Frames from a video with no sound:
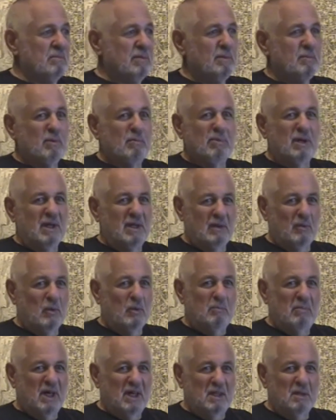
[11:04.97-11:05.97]
people probably
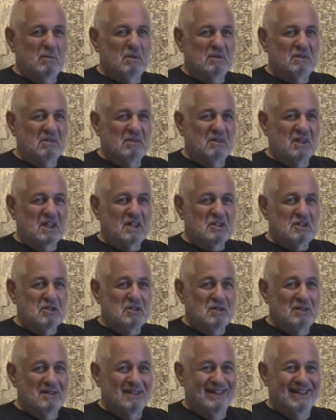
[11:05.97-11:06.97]
won't buy the book till next year.